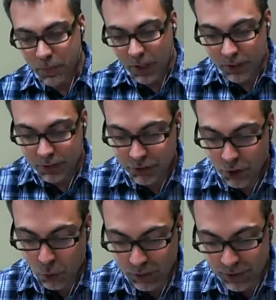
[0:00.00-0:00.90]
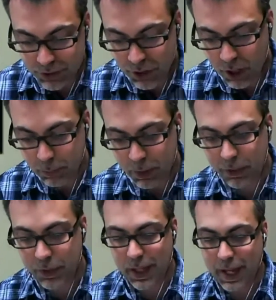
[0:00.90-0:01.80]
So let's talk about
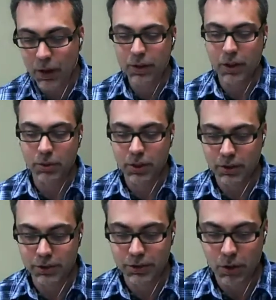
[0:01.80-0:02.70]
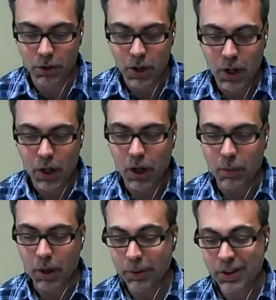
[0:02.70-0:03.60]
the outcome here. So
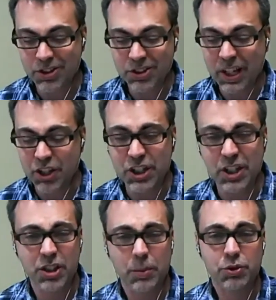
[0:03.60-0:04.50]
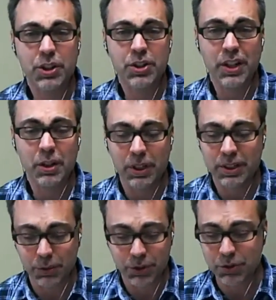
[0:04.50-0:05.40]
I'm going to just kind of cheat and jump straight to the end because
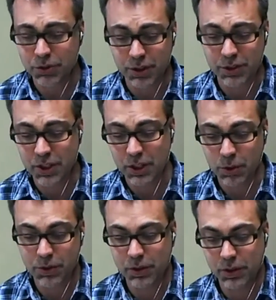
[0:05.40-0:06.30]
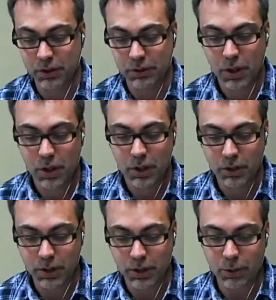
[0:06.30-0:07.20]
I was interested in seeing what the
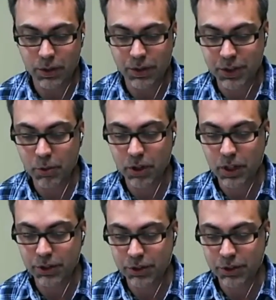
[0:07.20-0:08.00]
kind of what the summary is.